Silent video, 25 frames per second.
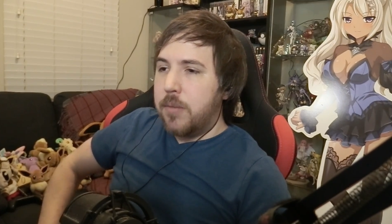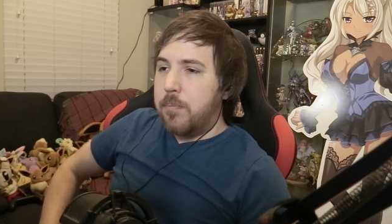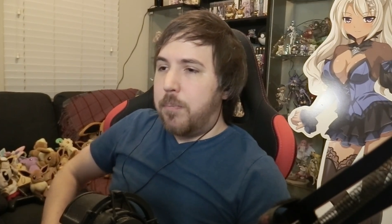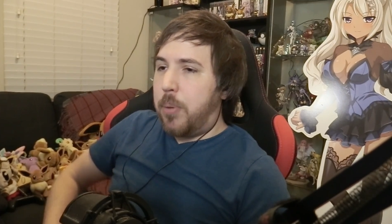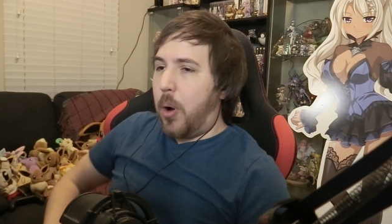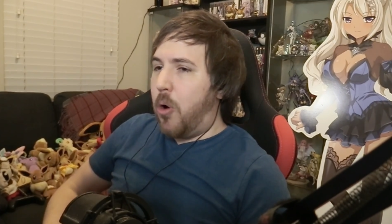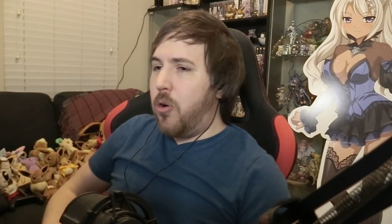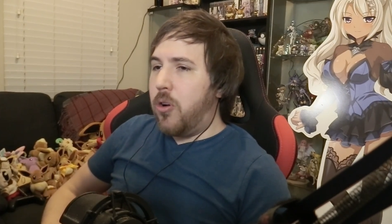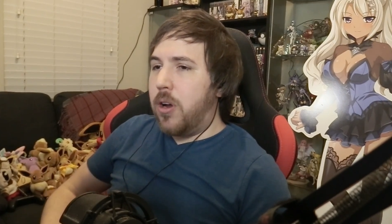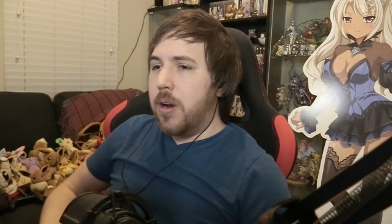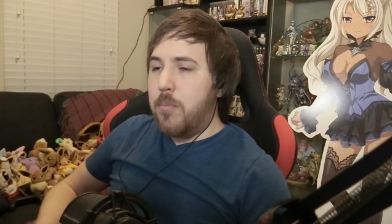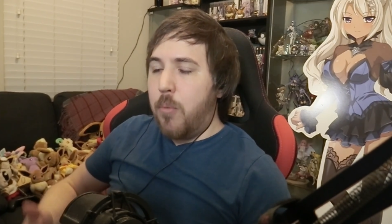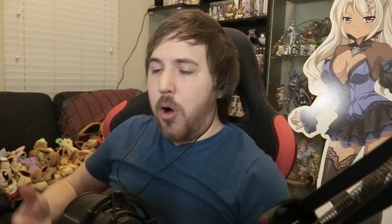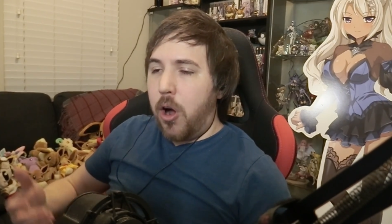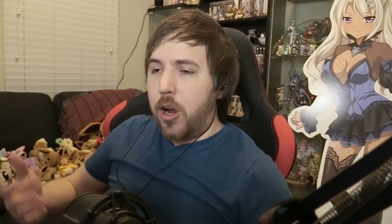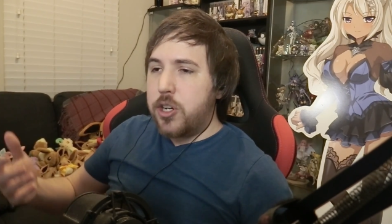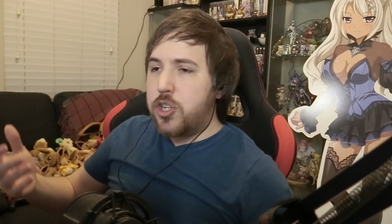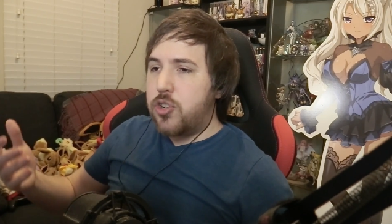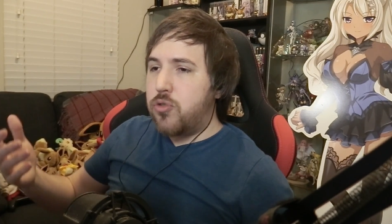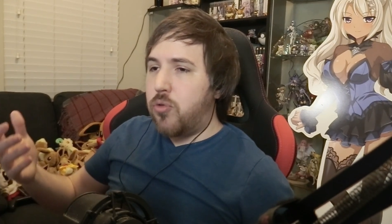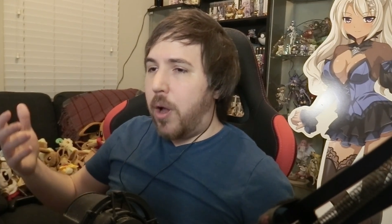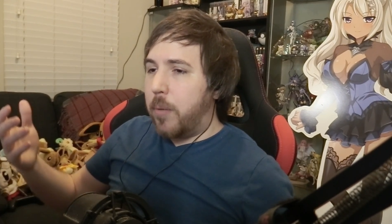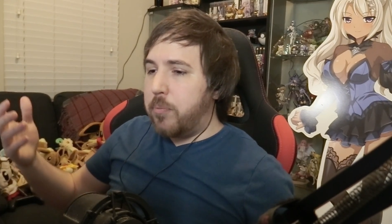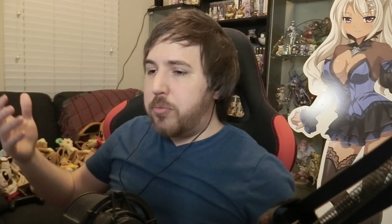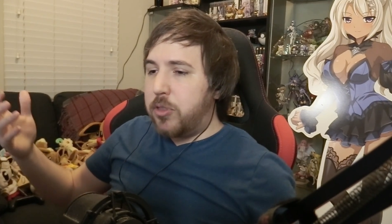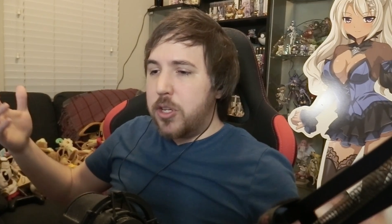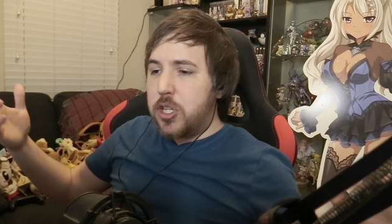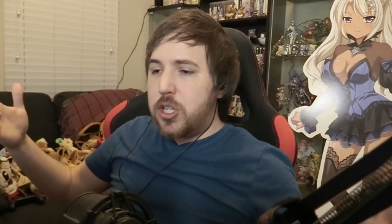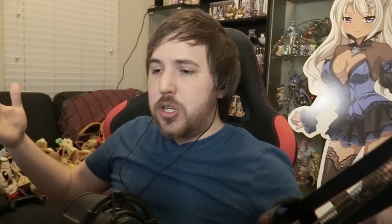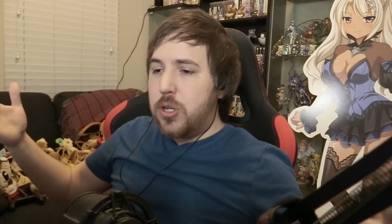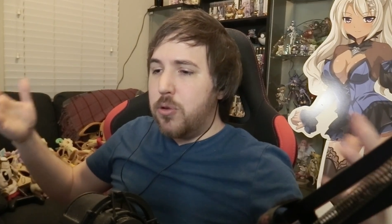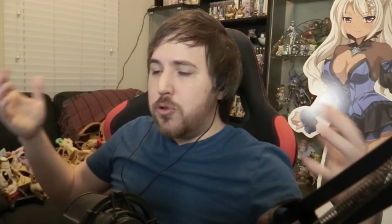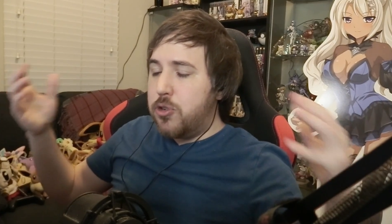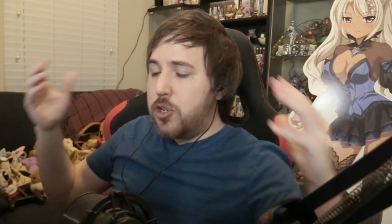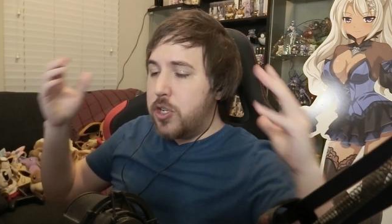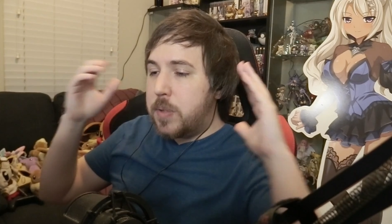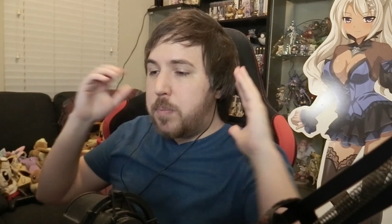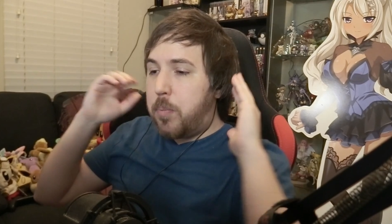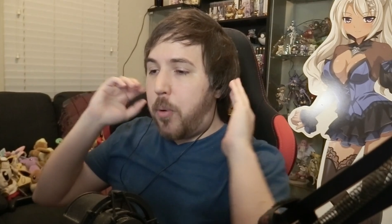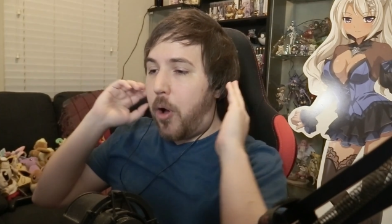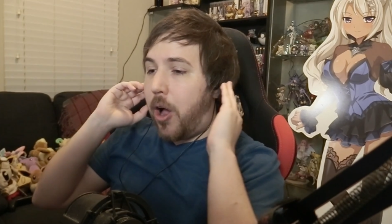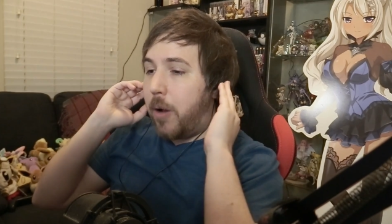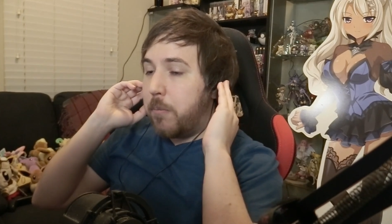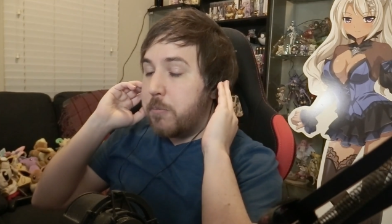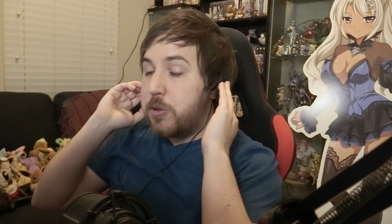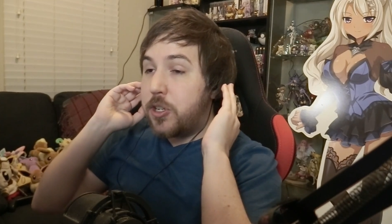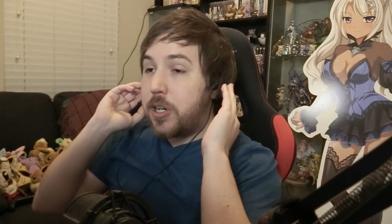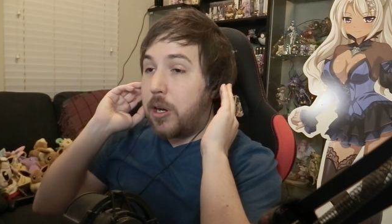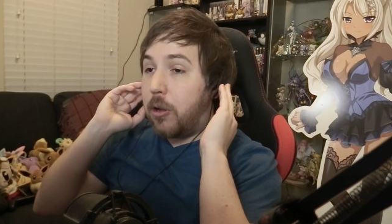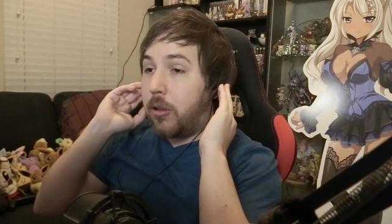Pokemon dropped the hugest
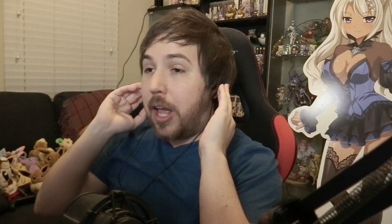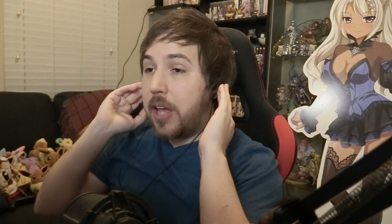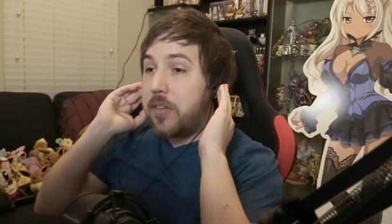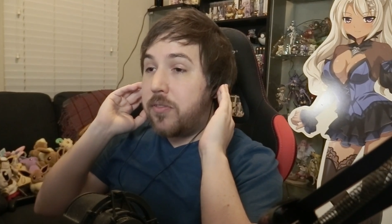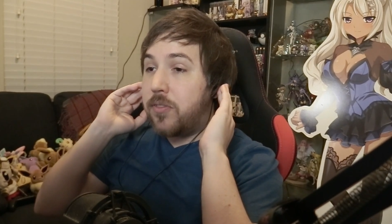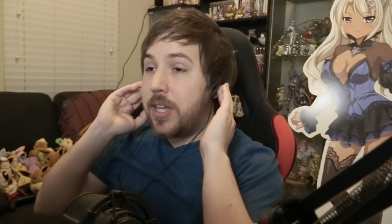bombshell I